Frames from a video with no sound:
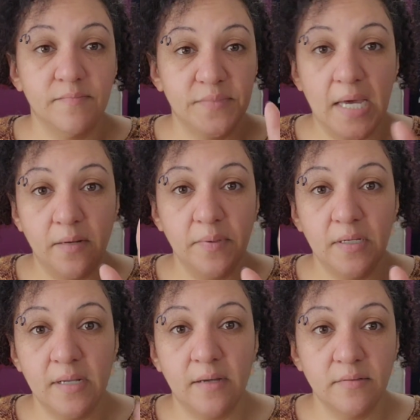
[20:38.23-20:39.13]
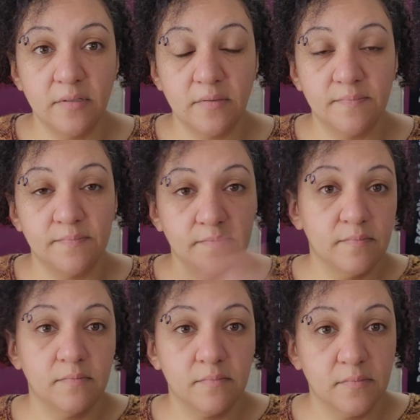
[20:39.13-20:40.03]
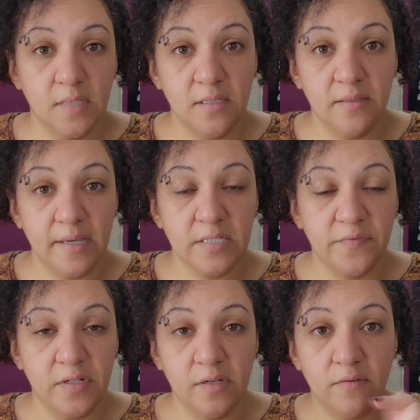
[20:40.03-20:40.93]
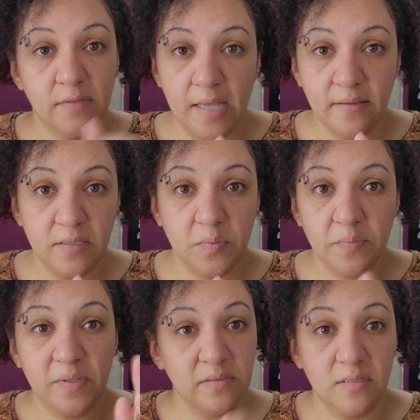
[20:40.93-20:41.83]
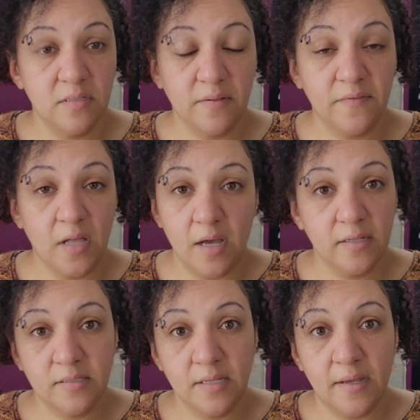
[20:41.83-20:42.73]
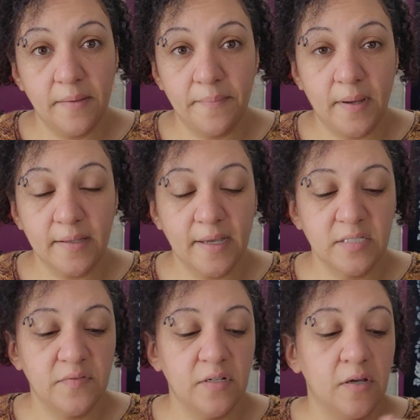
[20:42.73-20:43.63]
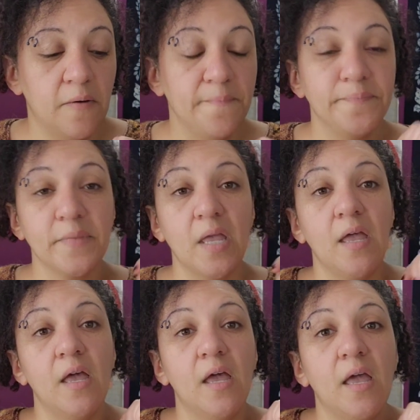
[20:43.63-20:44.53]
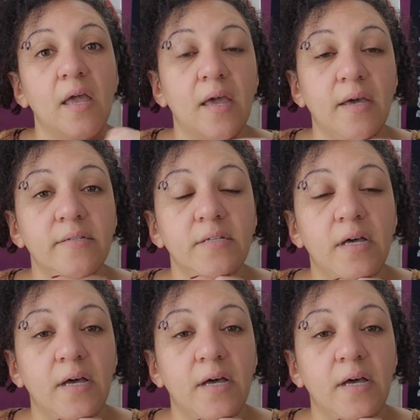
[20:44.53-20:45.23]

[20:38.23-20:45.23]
that'll be announced in the next video. Not this one, because this is a vlog. It's not a podcast video. And